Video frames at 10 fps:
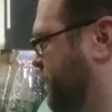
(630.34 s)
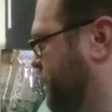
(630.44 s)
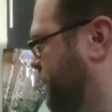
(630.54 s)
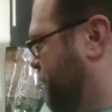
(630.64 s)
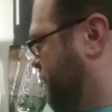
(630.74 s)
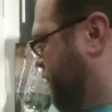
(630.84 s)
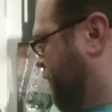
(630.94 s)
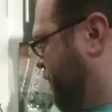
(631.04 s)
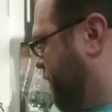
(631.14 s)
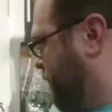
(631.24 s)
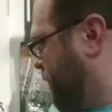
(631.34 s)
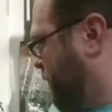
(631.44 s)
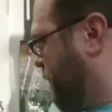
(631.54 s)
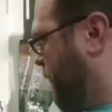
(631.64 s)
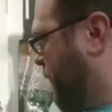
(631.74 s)

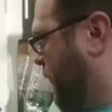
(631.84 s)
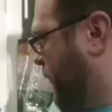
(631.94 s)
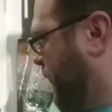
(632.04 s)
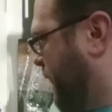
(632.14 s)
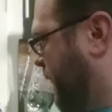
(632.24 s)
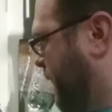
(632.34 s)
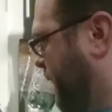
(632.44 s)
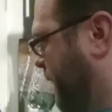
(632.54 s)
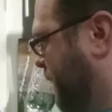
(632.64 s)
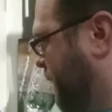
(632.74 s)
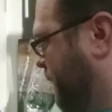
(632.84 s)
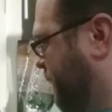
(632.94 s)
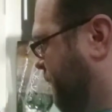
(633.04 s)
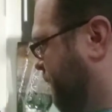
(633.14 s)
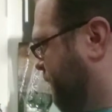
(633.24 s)

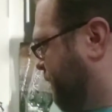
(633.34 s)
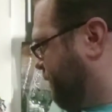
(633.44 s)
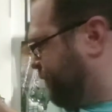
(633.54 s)
Nobody speaks.